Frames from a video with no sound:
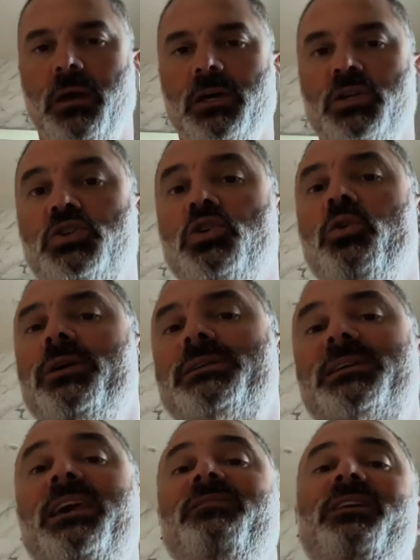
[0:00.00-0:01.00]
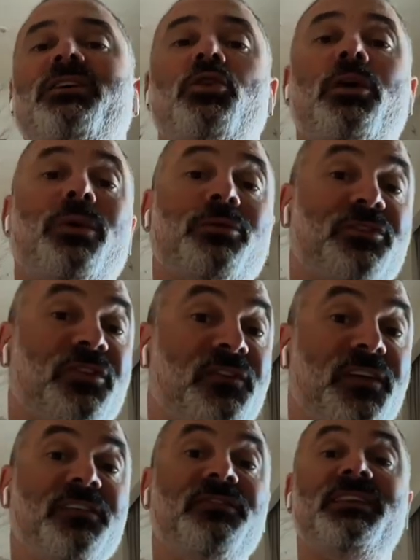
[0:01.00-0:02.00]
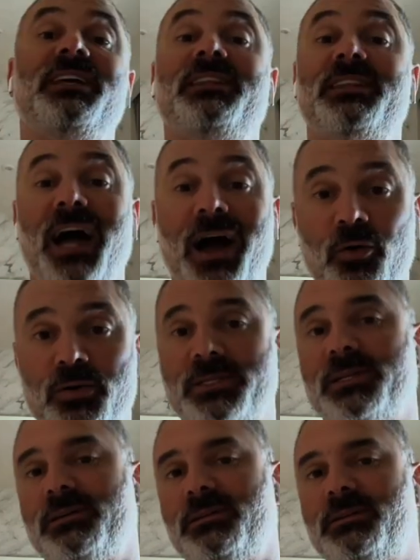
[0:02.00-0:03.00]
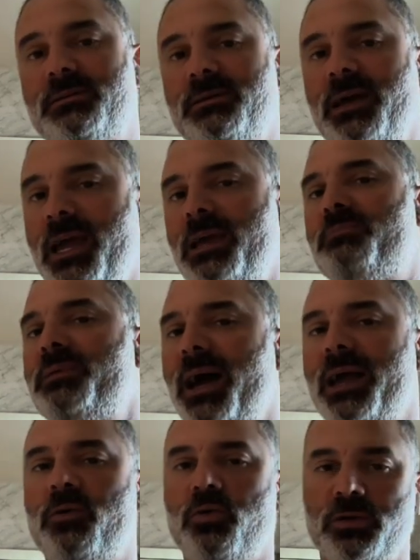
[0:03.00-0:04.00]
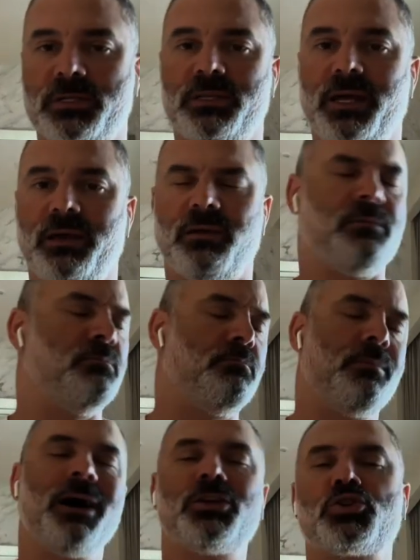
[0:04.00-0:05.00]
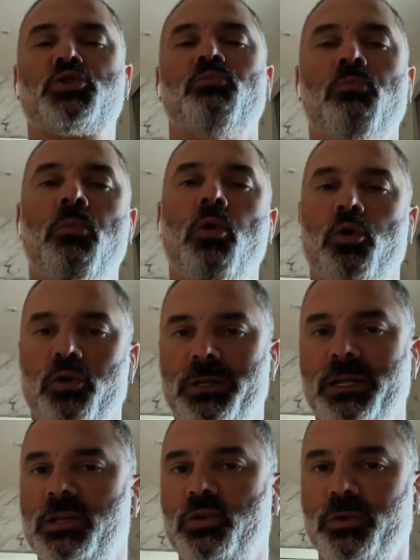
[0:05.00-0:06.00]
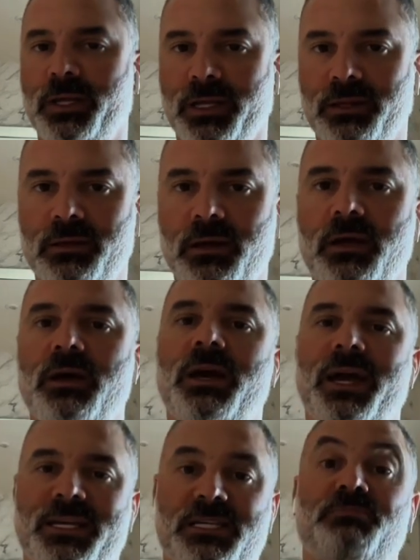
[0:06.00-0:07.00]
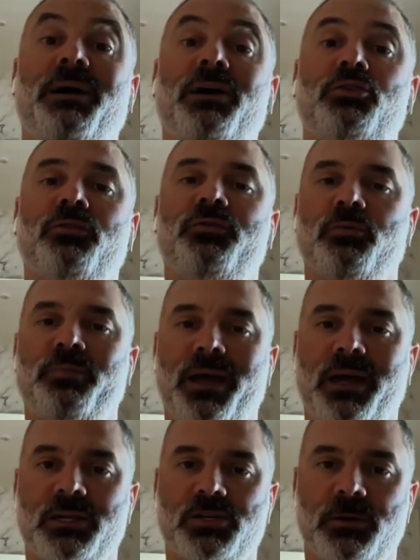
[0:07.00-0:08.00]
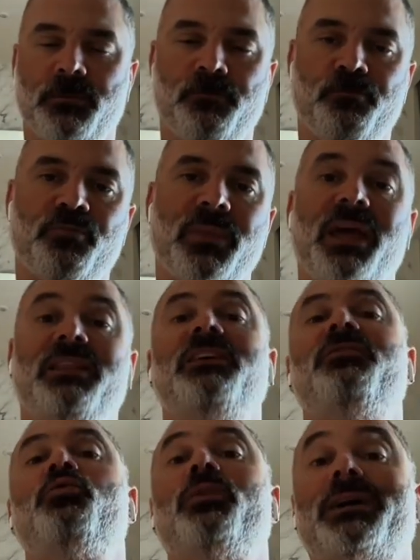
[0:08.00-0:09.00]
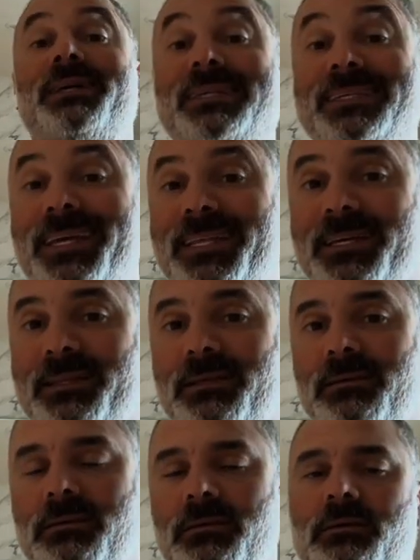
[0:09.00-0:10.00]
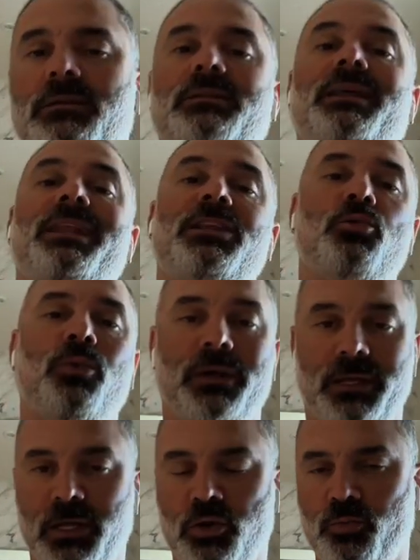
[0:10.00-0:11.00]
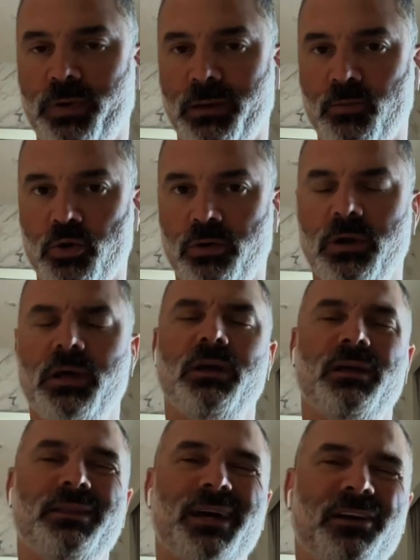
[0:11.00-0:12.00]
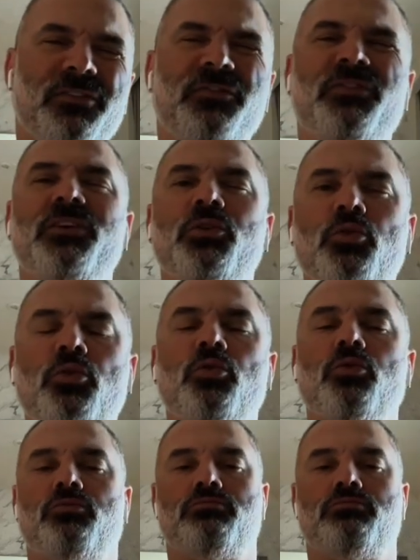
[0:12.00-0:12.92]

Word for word: Zoho is giving you around 50,000 API calls a day, much more that you need as part of your package. And if you exceed it, then you will need to pay more. There are few